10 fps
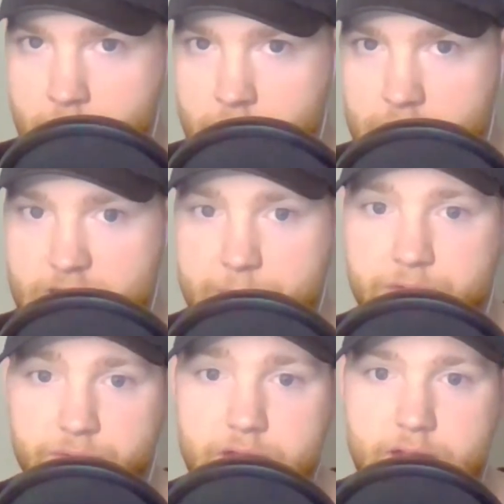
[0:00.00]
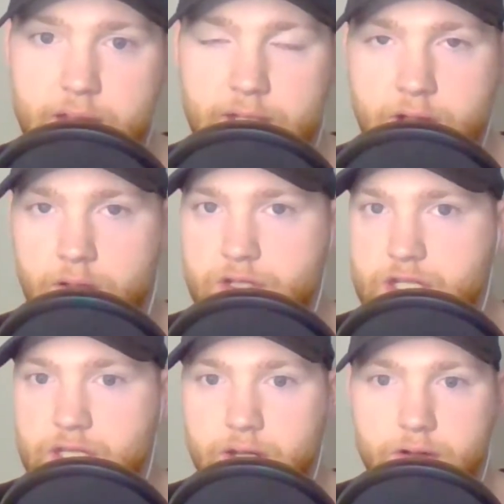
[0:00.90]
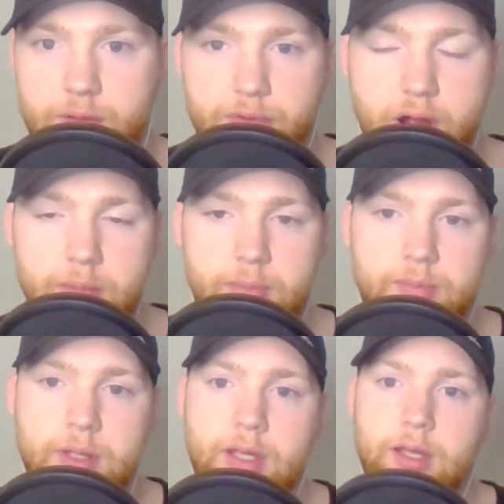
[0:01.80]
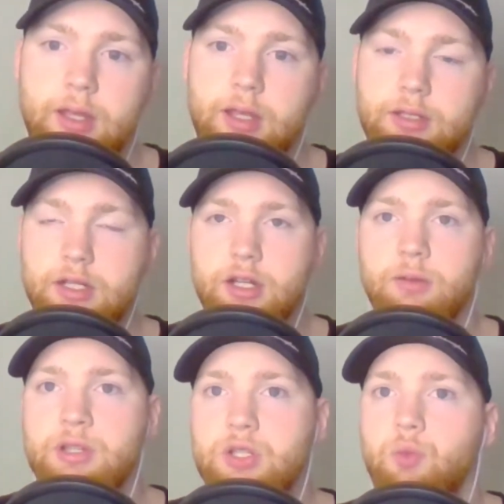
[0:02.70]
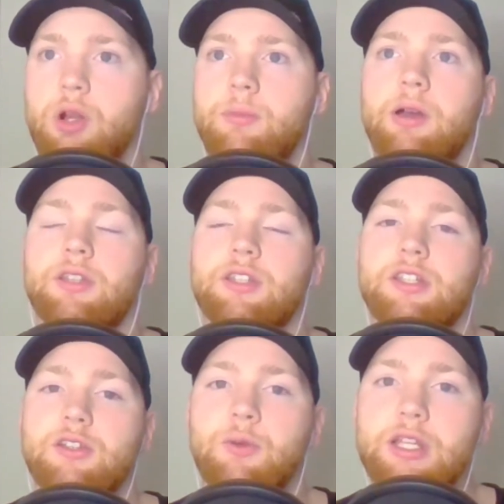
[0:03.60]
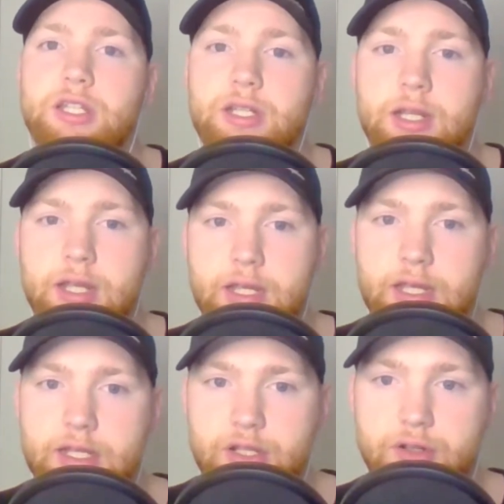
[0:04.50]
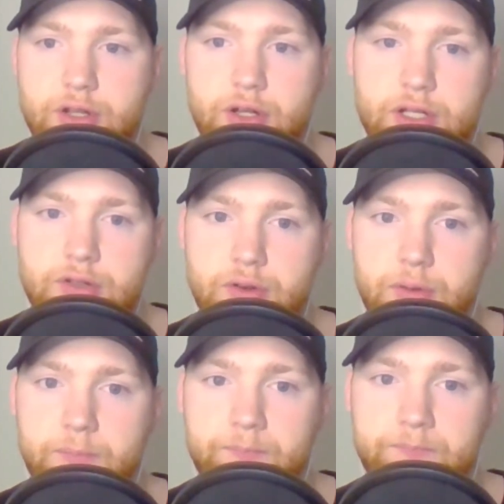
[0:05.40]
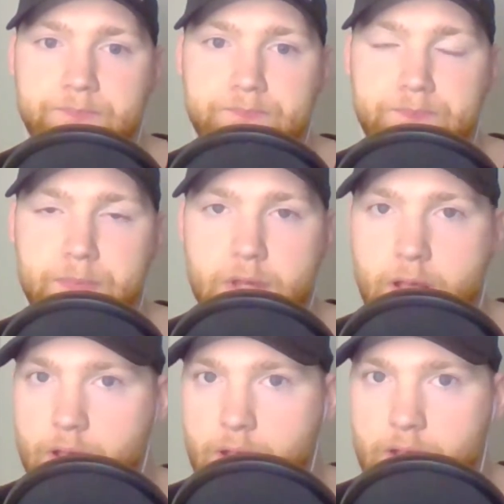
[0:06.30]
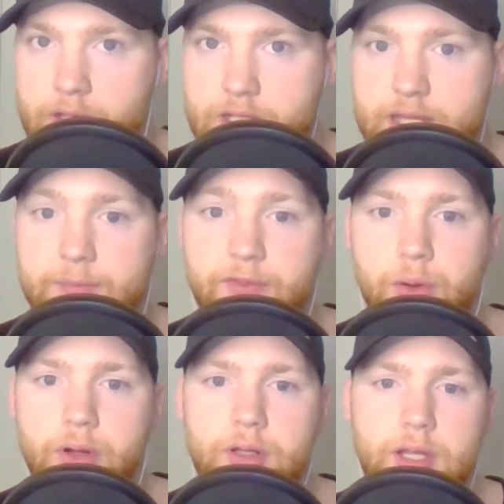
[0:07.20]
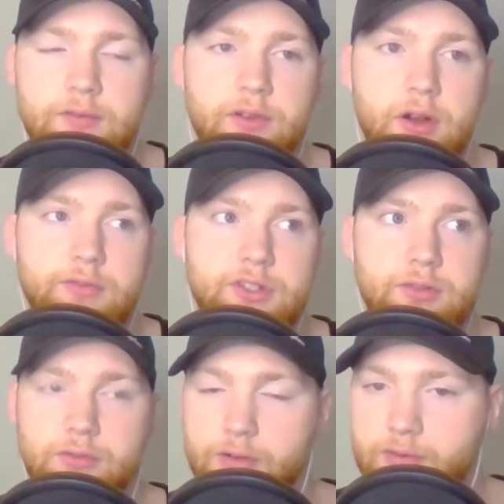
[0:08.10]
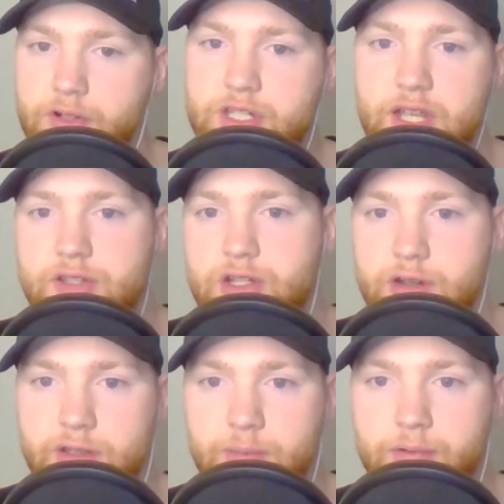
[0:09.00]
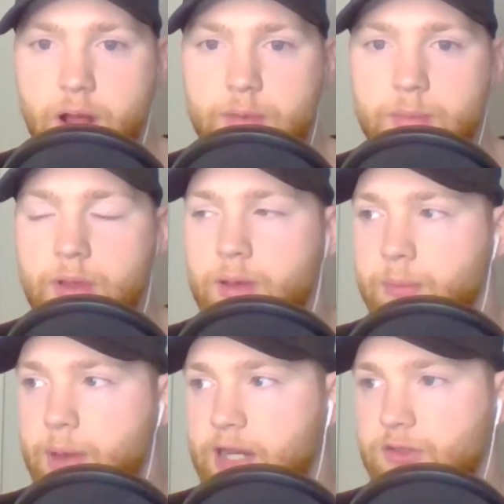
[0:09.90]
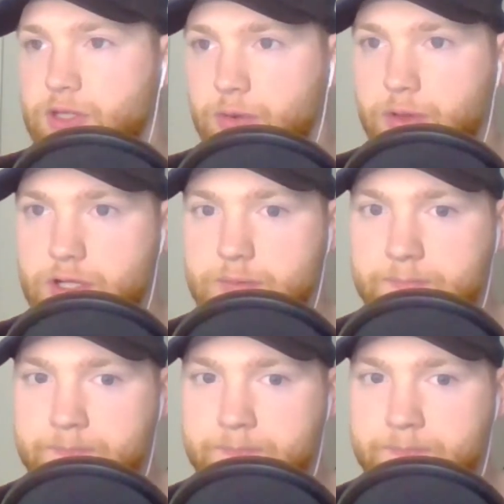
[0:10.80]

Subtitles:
Step 3 acknowledges the current problem and determines what about the situation is under your control. Step 4 involves reverse engineering the problem back to its origin.